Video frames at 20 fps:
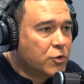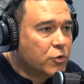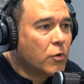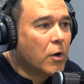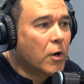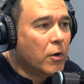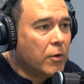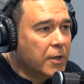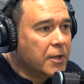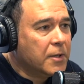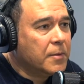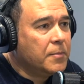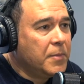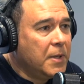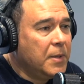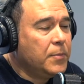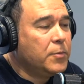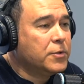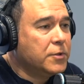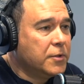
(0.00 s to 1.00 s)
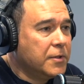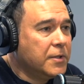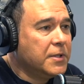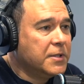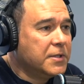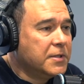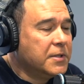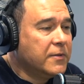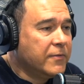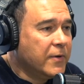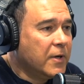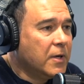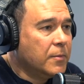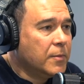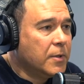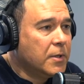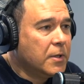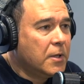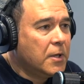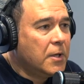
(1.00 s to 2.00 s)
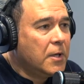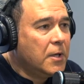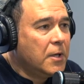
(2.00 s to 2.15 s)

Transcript: drawing people to this development.